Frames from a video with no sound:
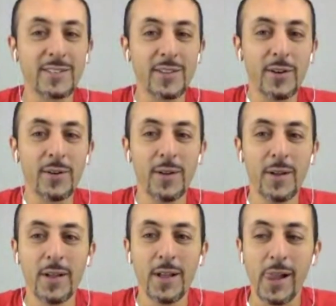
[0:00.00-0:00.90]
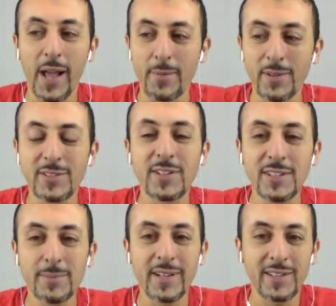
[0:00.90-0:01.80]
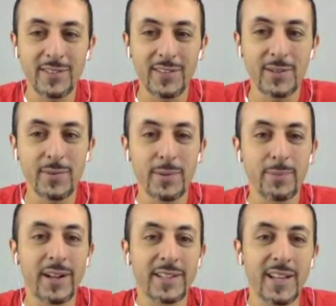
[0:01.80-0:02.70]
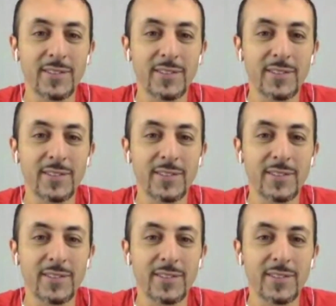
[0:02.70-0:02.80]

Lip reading: So it's good to be consistent with your podcast.